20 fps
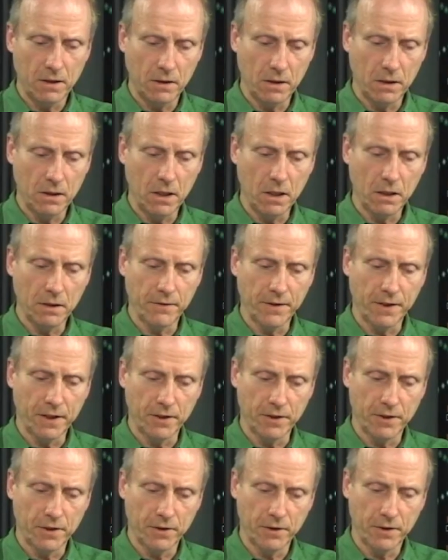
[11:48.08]
a lot of the
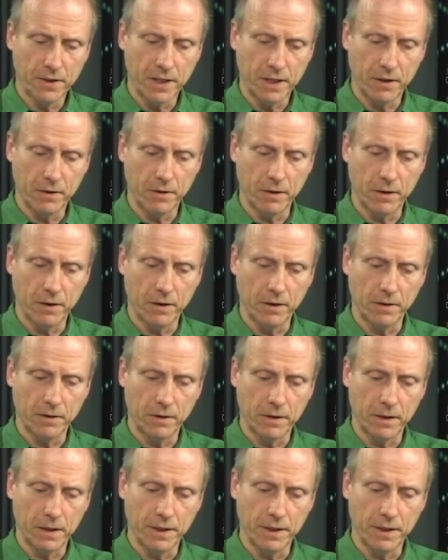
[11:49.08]
concerns there are